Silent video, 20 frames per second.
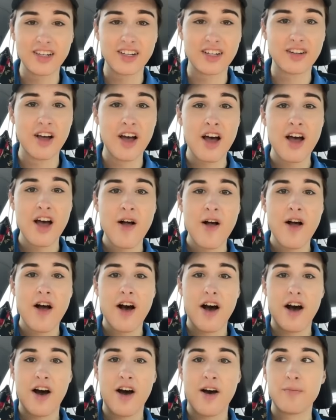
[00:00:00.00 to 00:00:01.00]
and
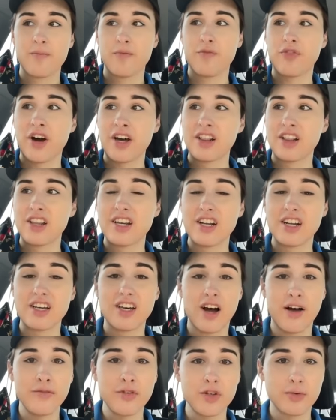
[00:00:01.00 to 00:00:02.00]
um, finally getting
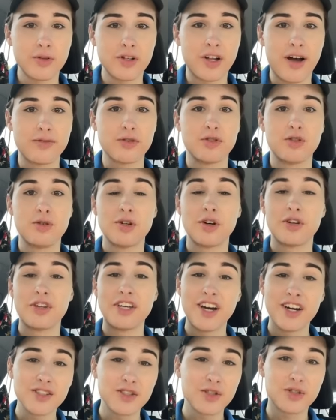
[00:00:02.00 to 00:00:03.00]
comfortable after doing all
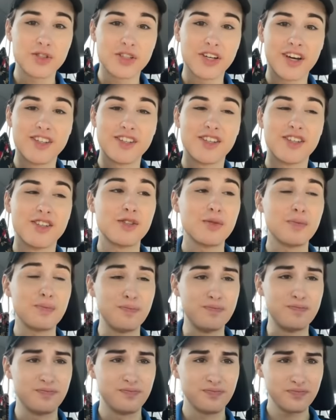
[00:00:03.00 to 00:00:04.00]
the exercises,
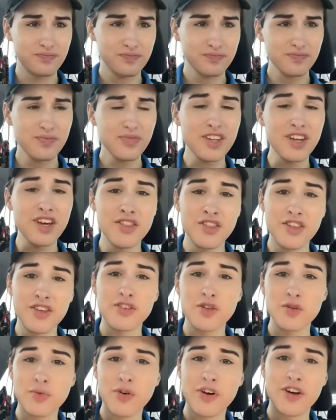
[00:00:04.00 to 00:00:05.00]

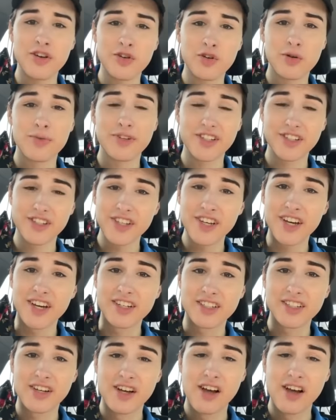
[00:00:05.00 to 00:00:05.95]
this is where I normally sit.